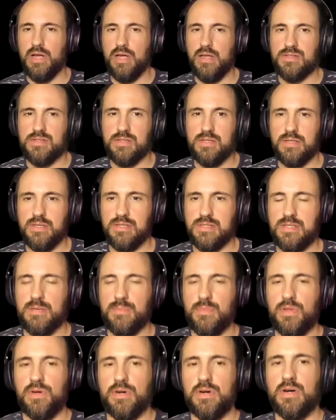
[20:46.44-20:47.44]
It's a
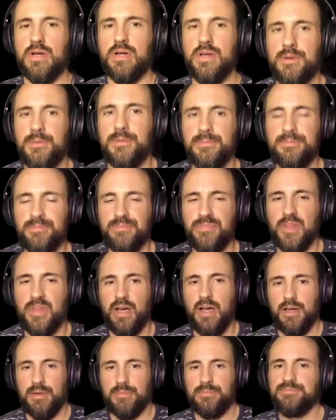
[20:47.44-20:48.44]
similar
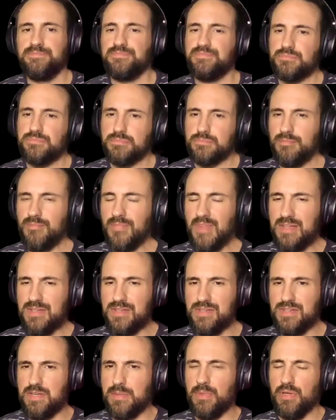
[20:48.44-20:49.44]
um, it's a
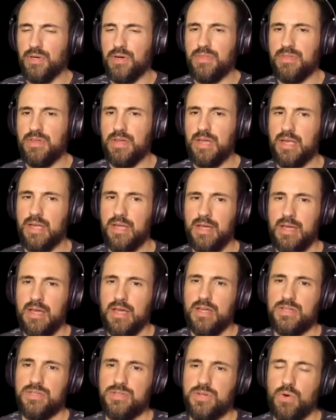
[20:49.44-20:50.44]
similar thing.
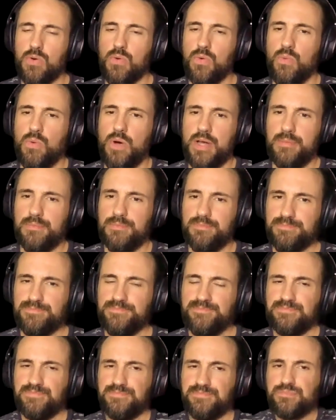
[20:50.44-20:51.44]
So what
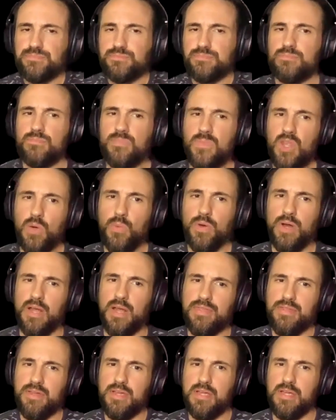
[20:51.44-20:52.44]
I
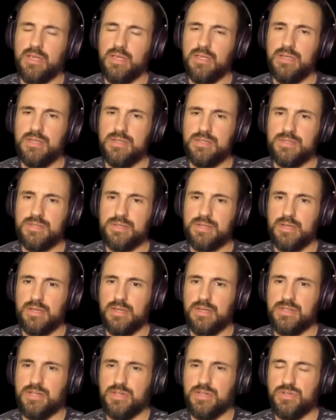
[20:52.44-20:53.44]
think is
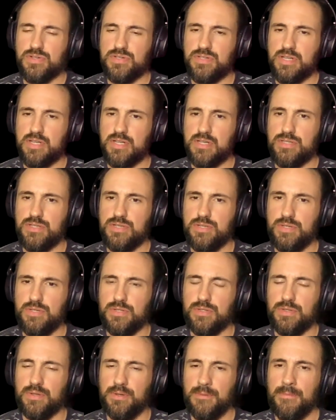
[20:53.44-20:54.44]
interesting
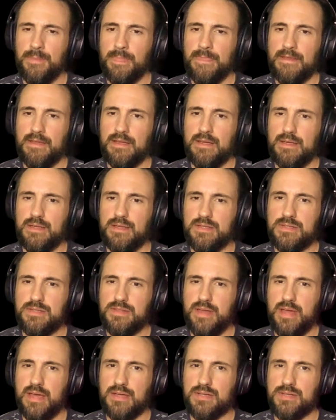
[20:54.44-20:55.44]
too is
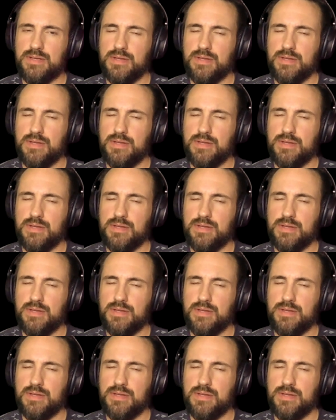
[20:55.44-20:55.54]
that